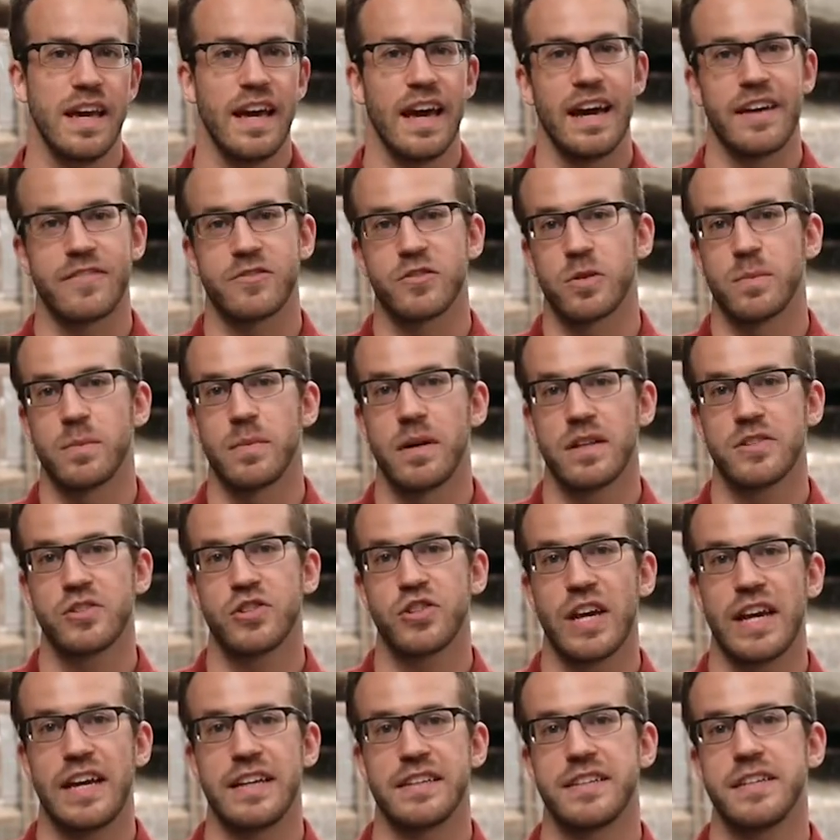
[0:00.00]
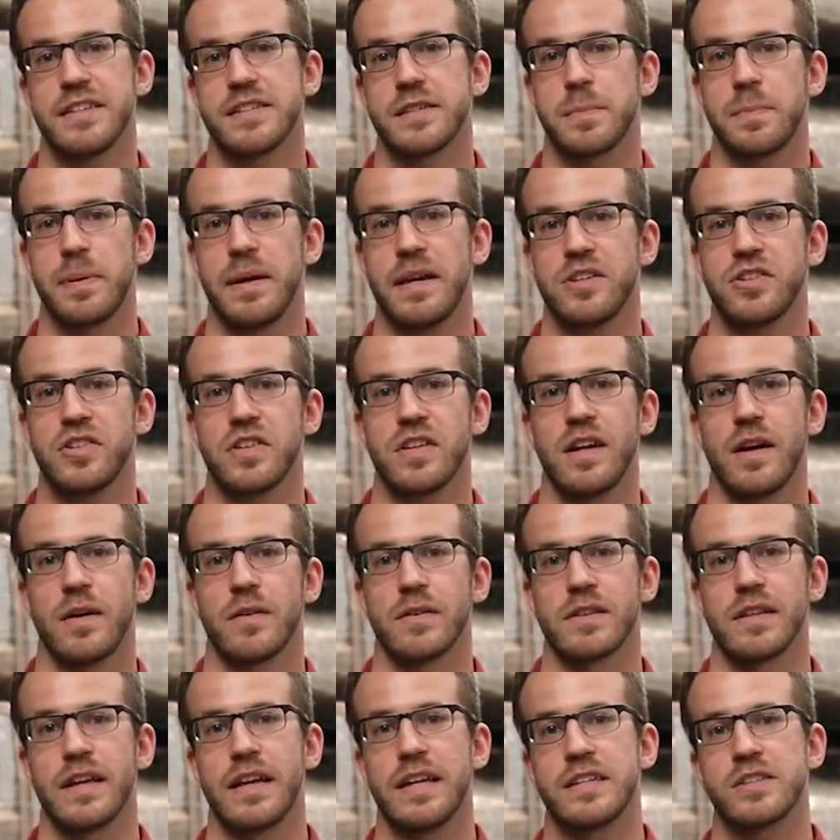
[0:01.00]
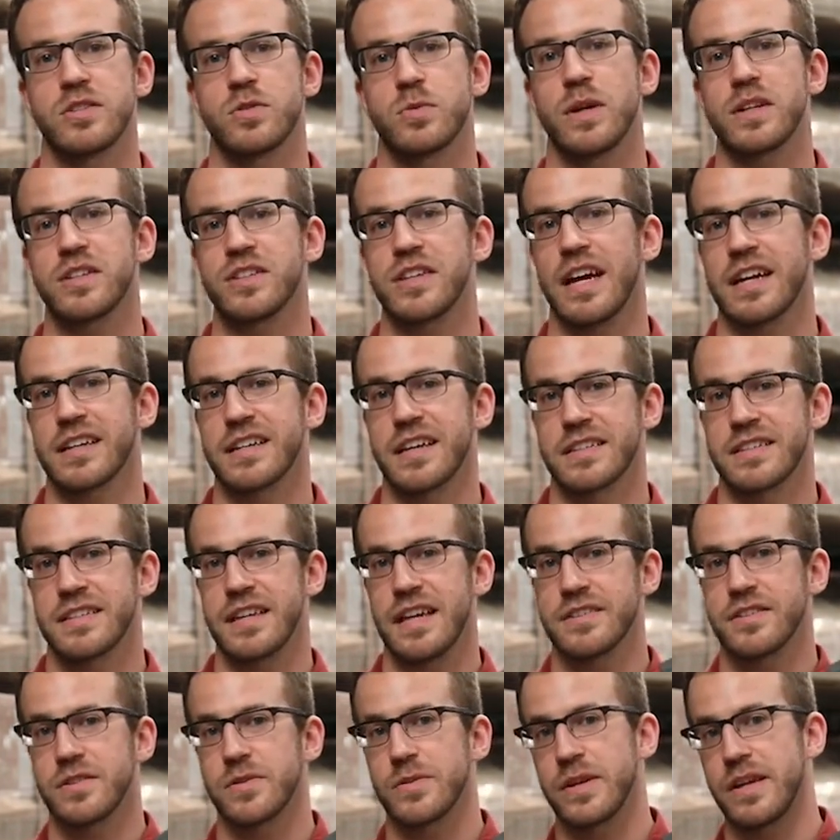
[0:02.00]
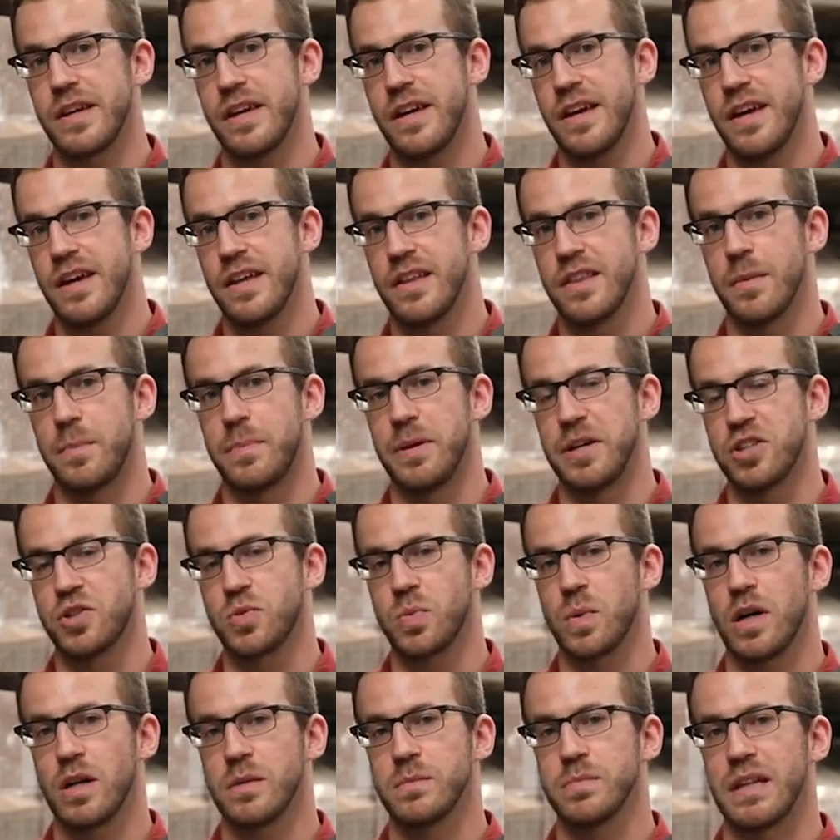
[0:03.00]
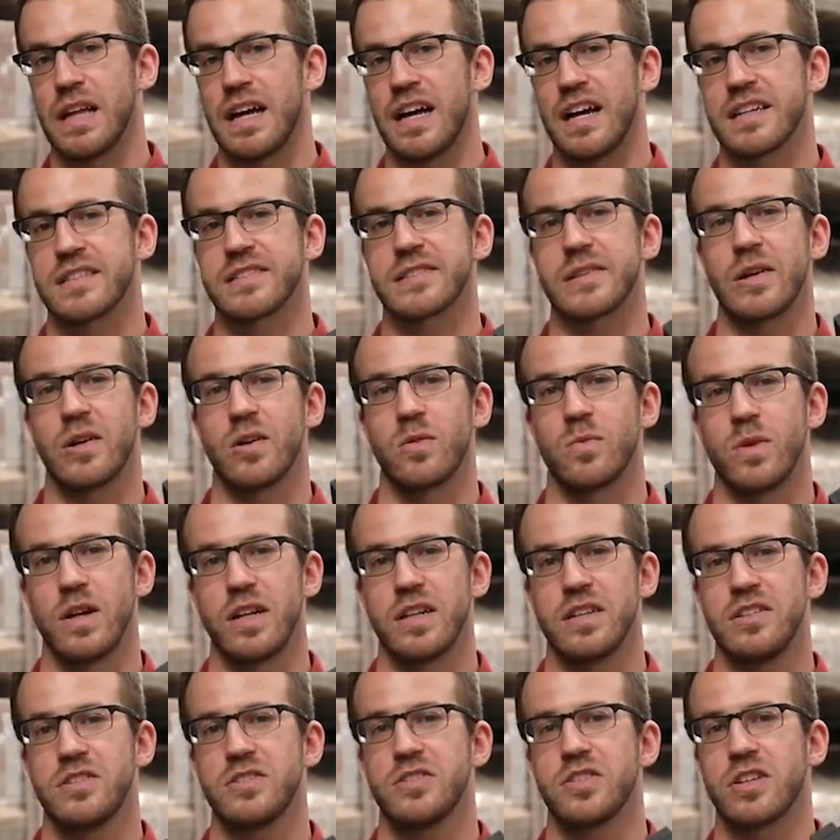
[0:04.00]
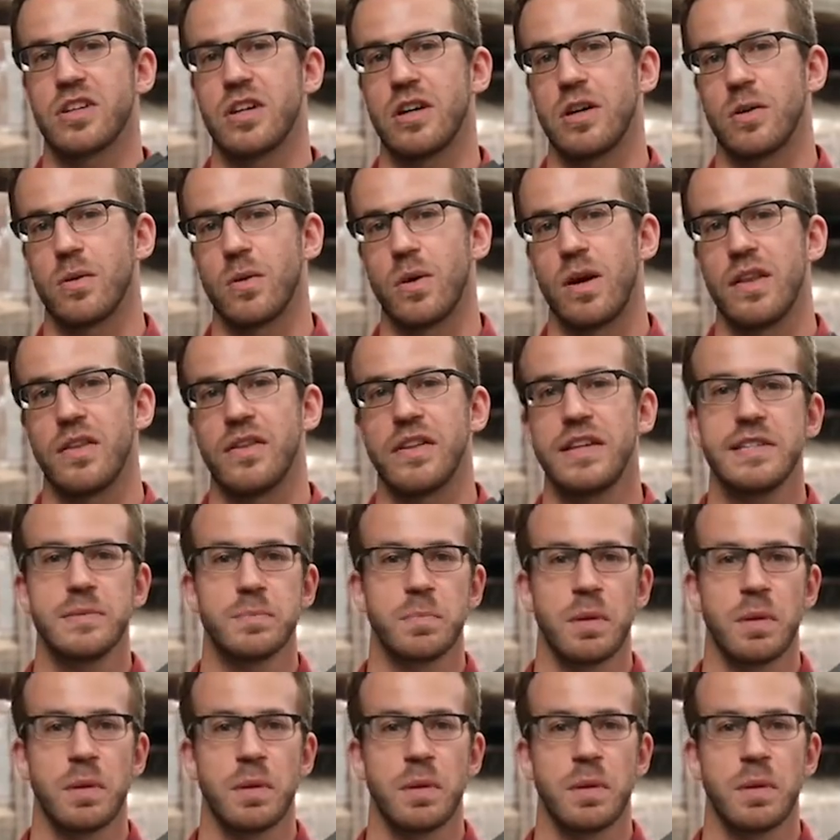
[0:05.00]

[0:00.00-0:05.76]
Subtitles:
After much anticipation, our latest QuickJack accessory, the pinch-weld blocks, are ready to go. These